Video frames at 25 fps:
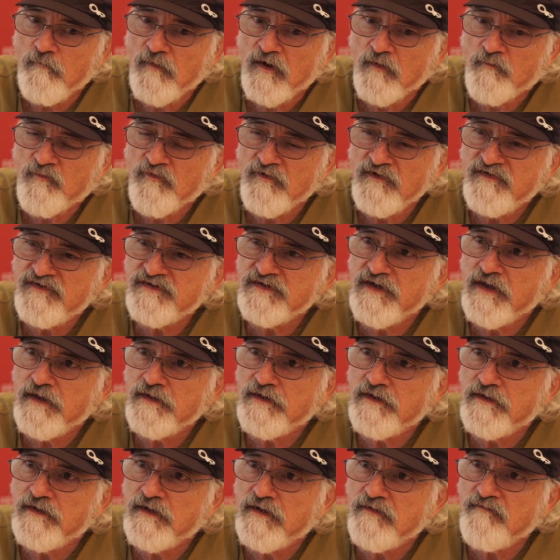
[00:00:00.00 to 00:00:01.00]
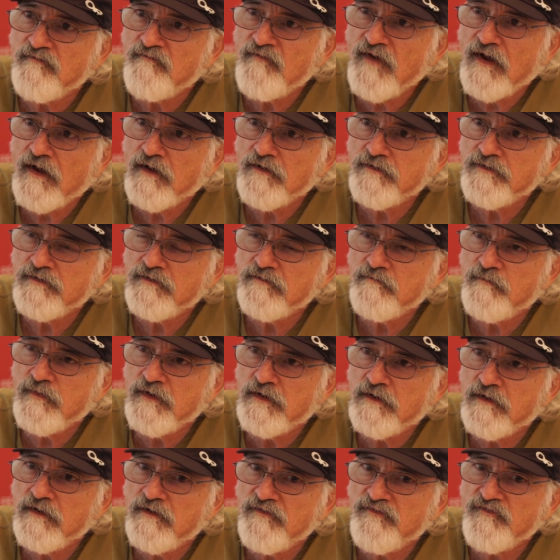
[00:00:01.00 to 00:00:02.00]
appreciated and valued,
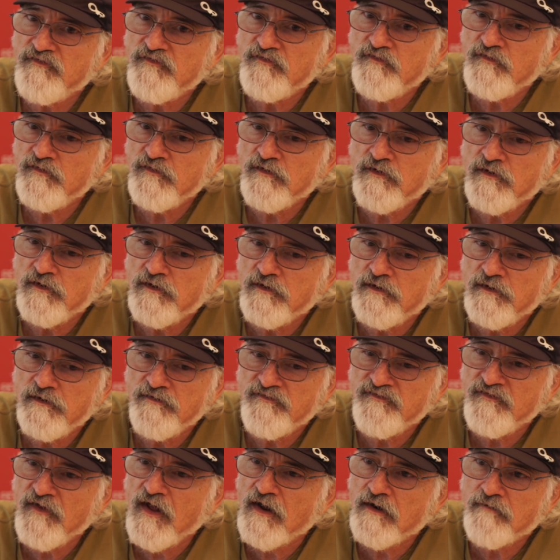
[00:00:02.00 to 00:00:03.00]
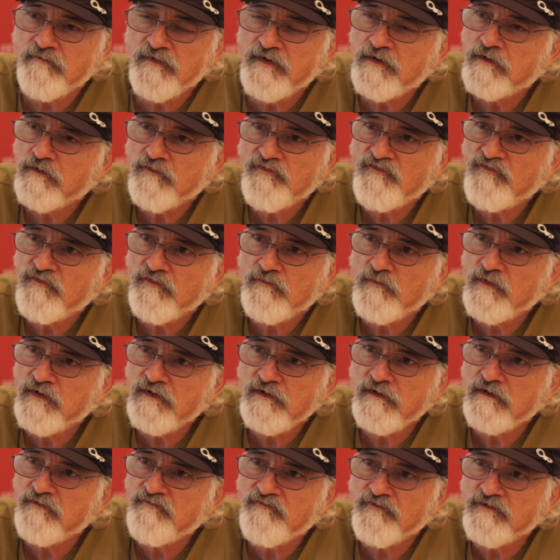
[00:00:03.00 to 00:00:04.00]
because it's not a rehearsal. We're
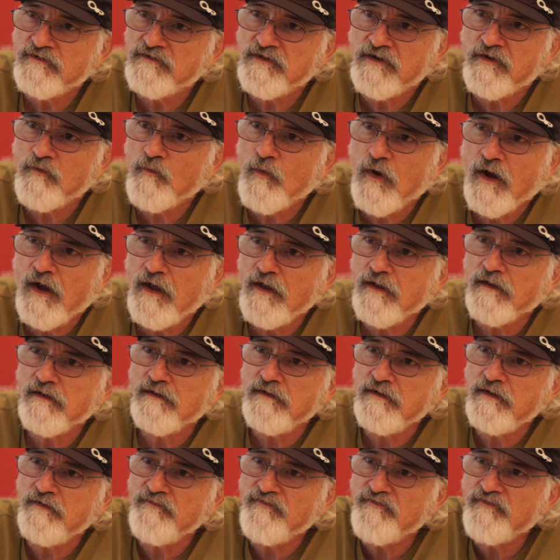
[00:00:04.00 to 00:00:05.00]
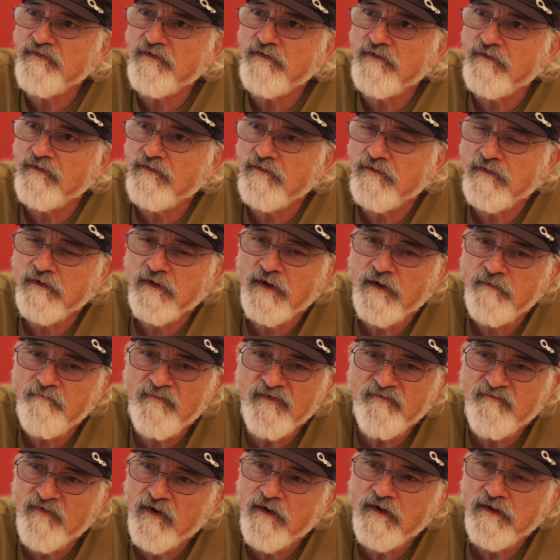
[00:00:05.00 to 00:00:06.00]
here for a little while. And so I've
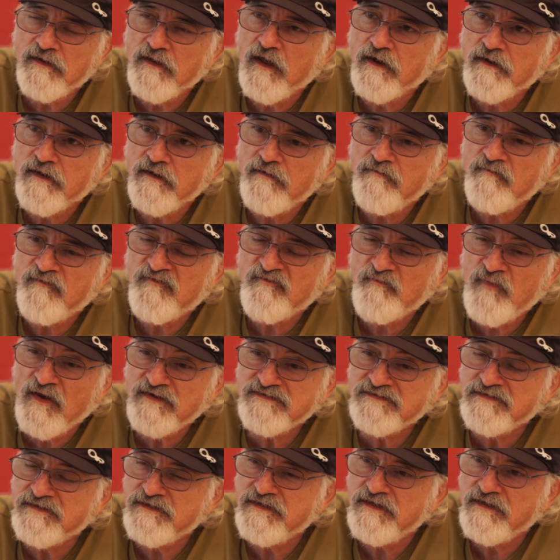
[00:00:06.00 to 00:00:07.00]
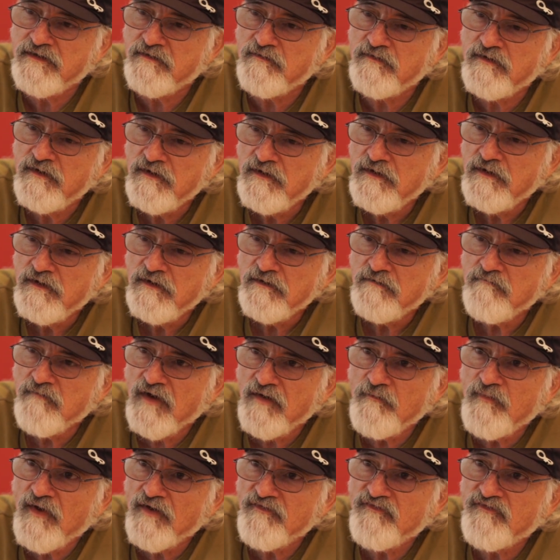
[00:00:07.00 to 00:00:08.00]
been very lucky, especially in
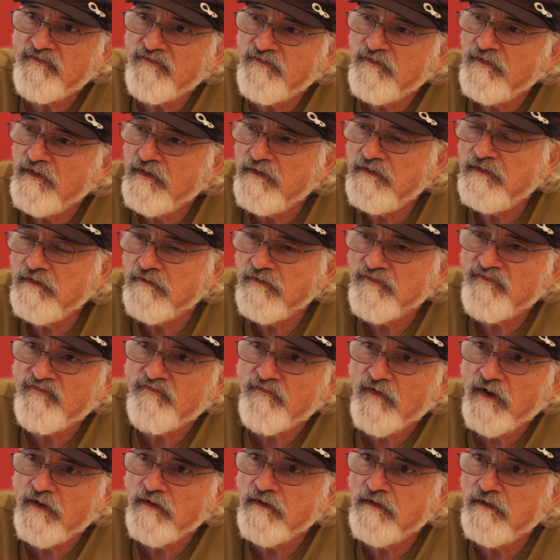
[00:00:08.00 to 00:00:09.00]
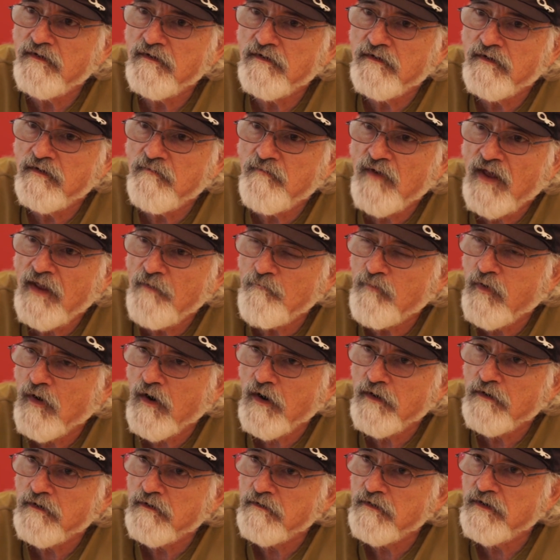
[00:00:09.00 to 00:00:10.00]
my best and dearest friend and
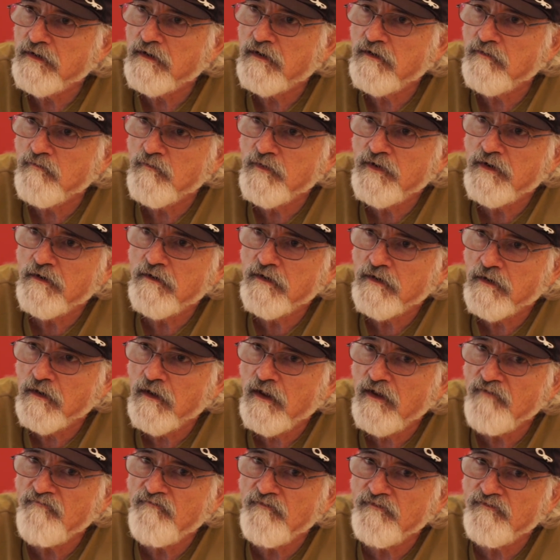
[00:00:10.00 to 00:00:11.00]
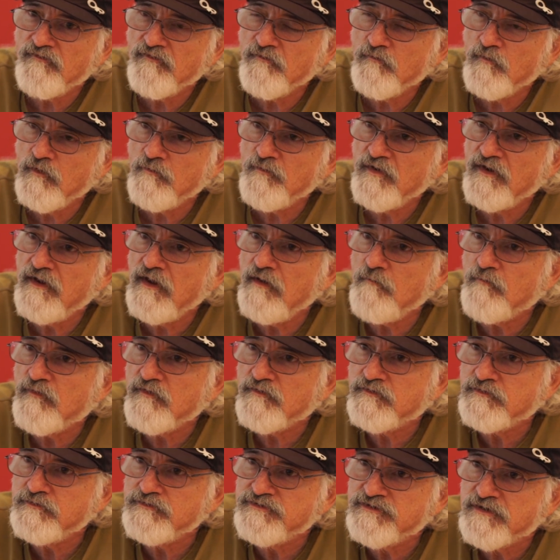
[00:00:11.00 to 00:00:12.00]
partner in career and life, is a woman named
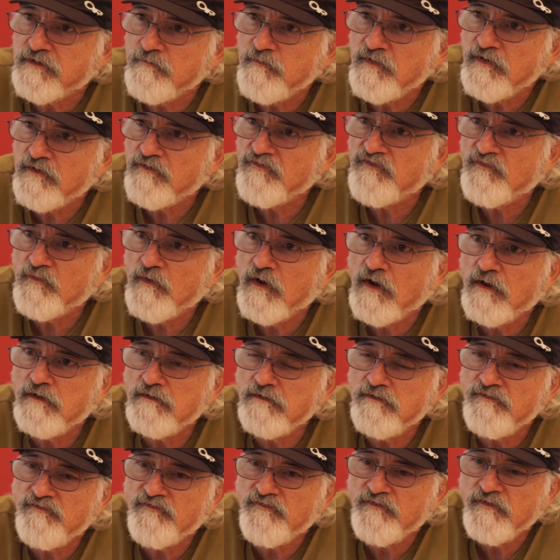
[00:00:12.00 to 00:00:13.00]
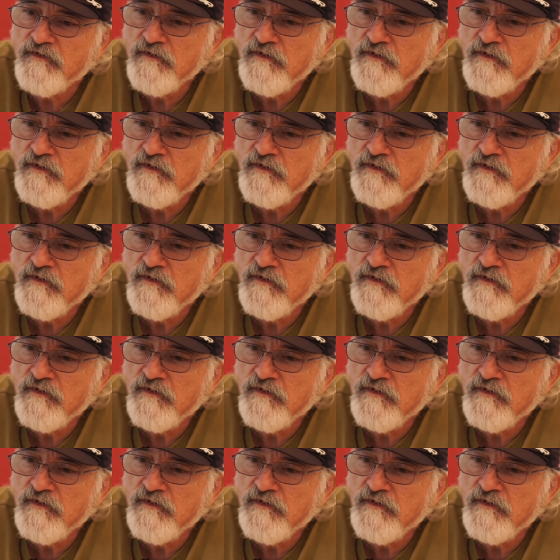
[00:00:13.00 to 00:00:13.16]
Petrushka Miroslav, who's